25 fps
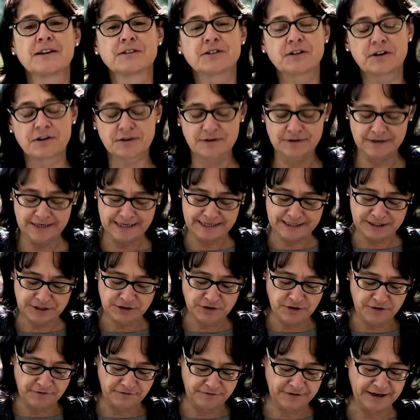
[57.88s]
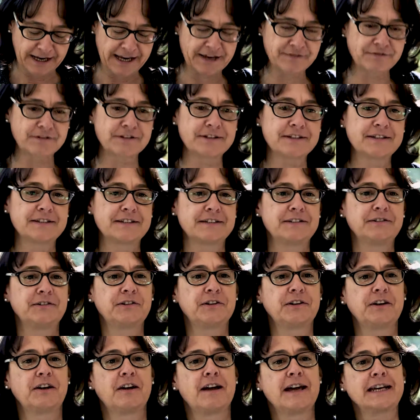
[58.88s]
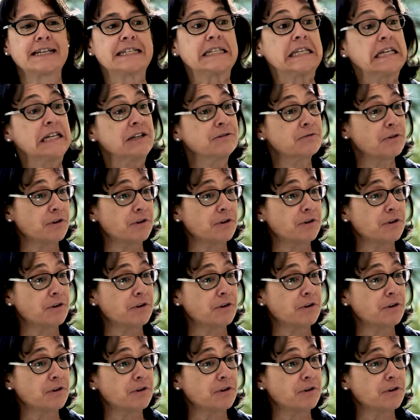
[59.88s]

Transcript: So it's got flavours, you know, like tea